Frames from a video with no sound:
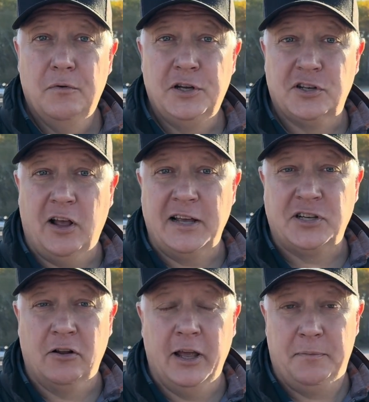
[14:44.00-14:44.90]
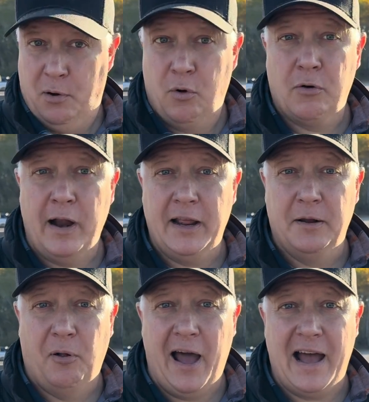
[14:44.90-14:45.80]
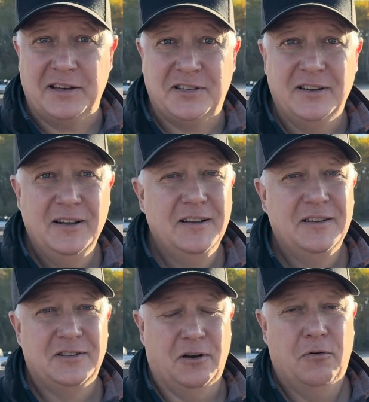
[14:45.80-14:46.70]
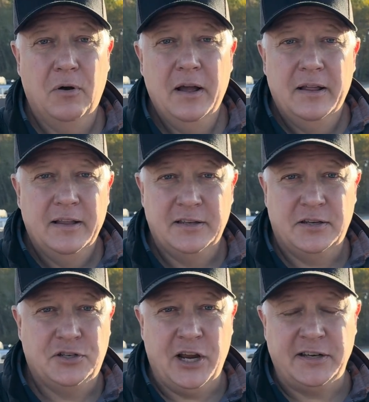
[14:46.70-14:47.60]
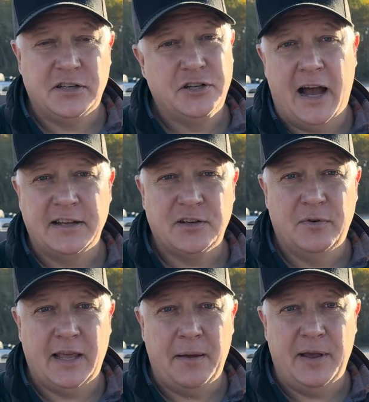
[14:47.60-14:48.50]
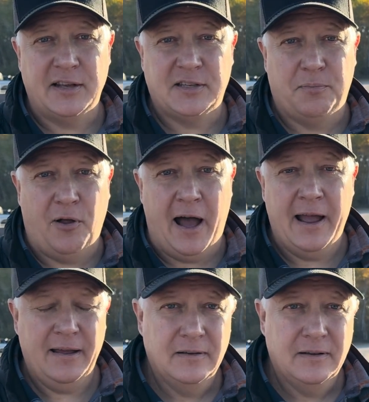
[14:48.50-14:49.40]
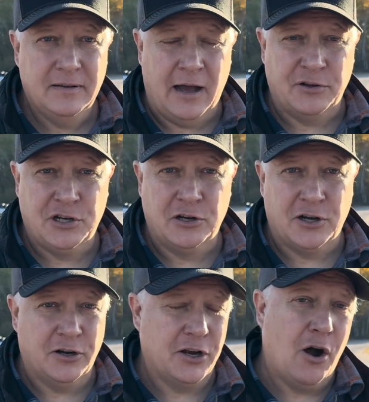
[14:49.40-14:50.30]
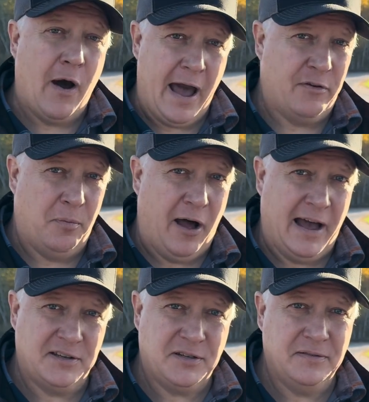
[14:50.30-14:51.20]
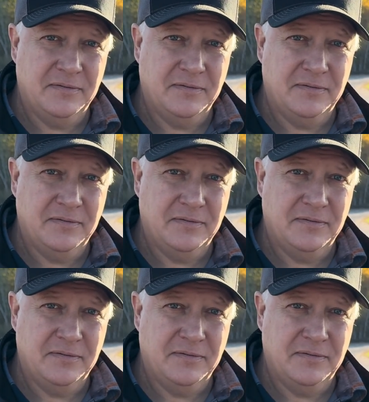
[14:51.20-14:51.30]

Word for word: We just lost our lid, but we're ready to blast. This is Jason Johnson with ABS Supply. Now it's your turn to go have a blast.